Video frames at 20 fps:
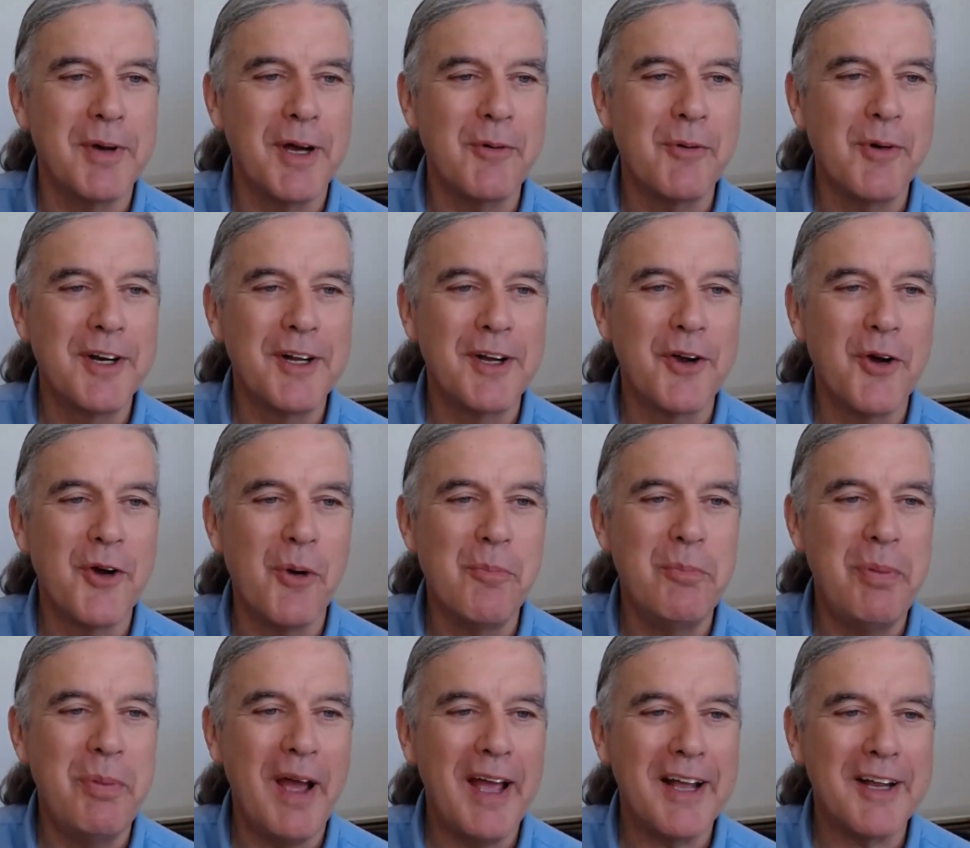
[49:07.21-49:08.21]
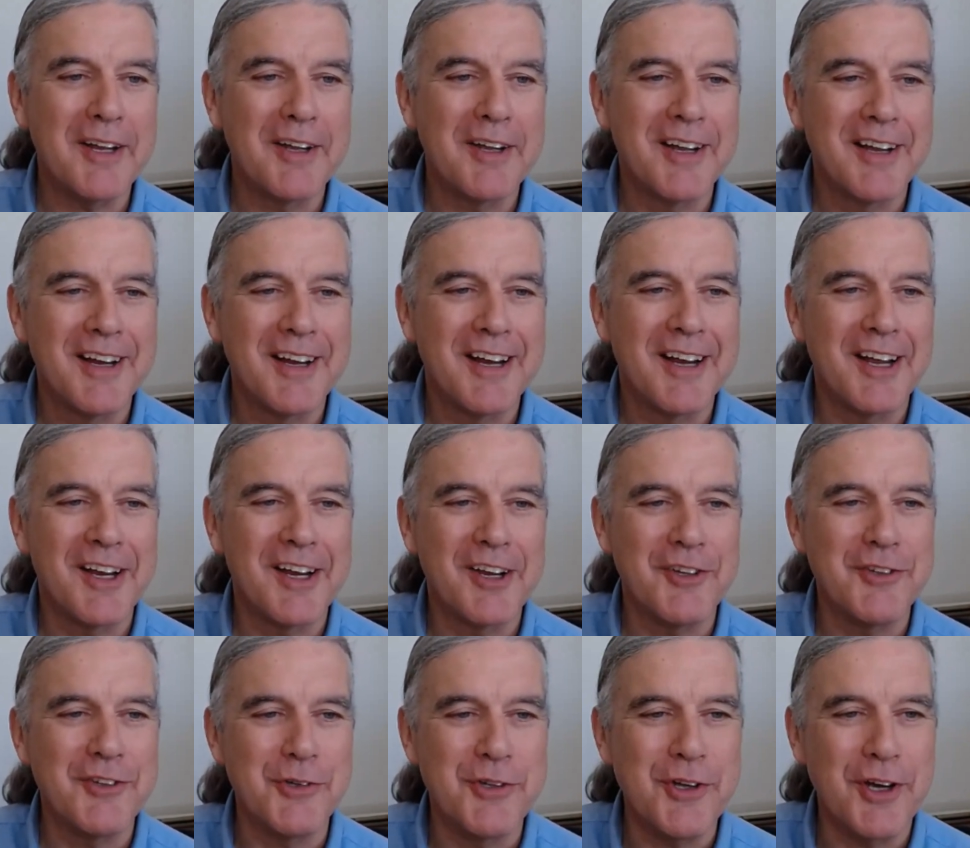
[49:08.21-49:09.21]
I want to go back
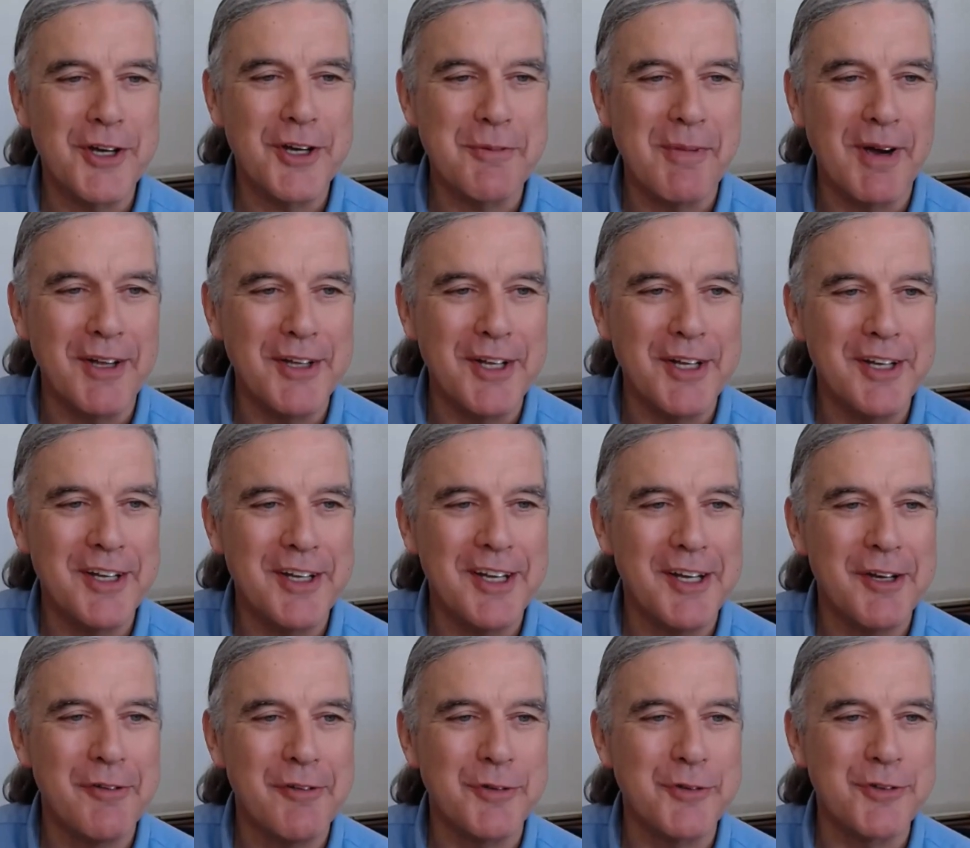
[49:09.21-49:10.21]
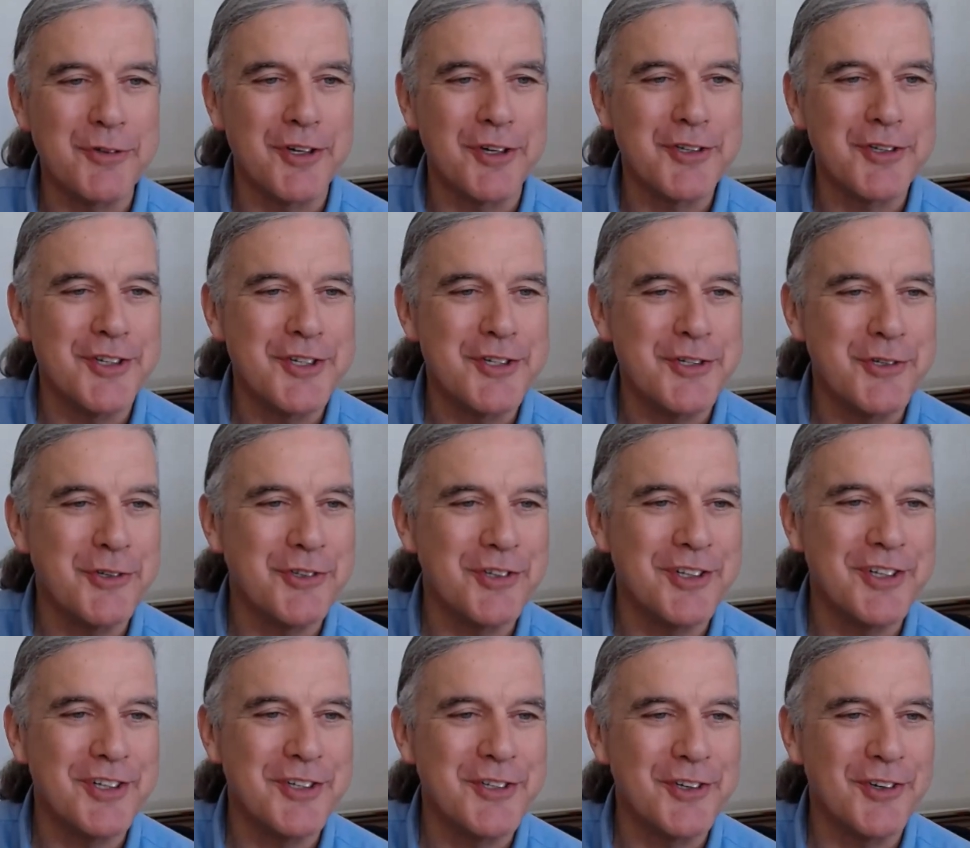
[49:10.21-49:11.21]
because you're talking about infrastructure issues
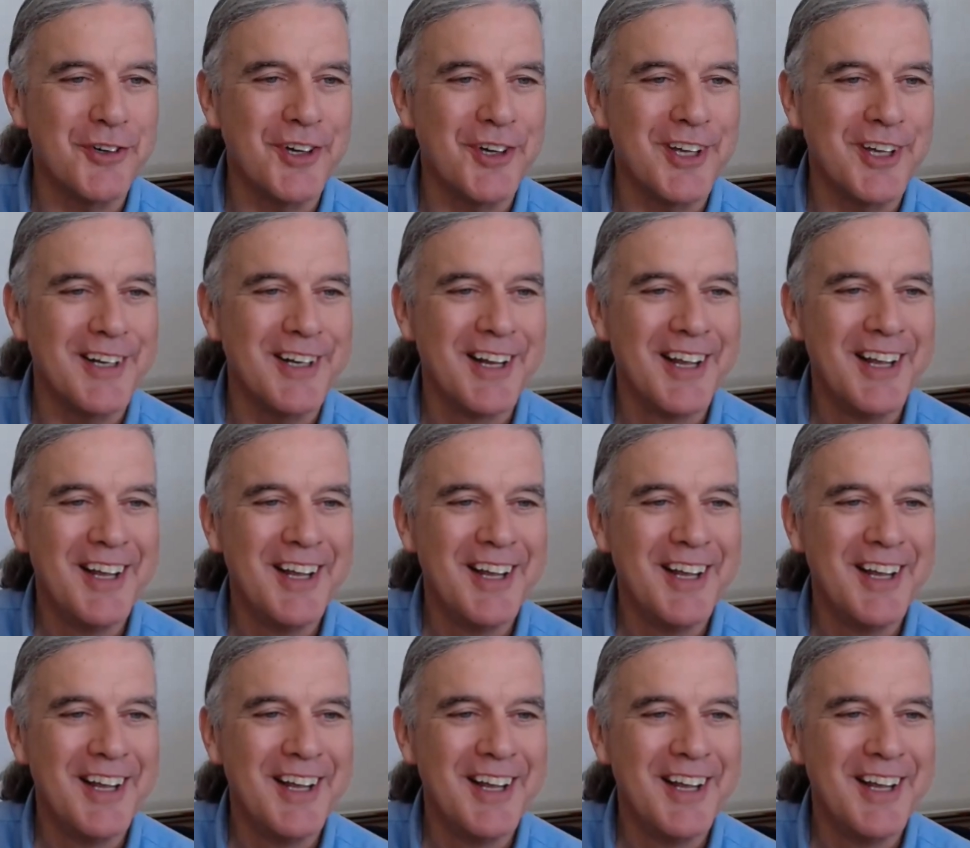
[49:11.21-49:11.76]
in Detroit.